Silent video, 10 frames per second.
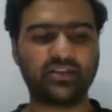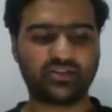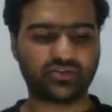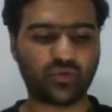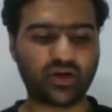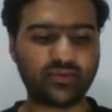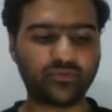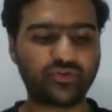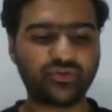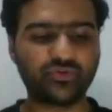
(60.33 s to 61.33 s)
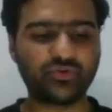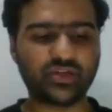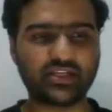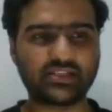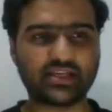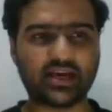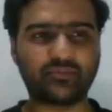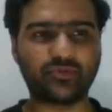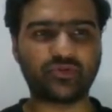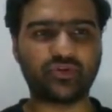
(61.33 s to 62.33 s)
So what I'm going to do is
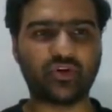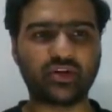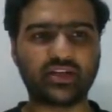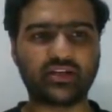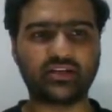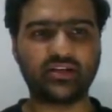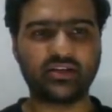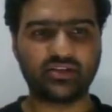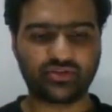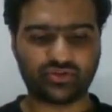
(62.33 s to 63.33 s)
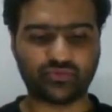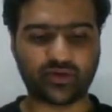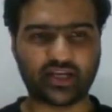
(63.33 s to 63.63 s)
I'm going to log in to my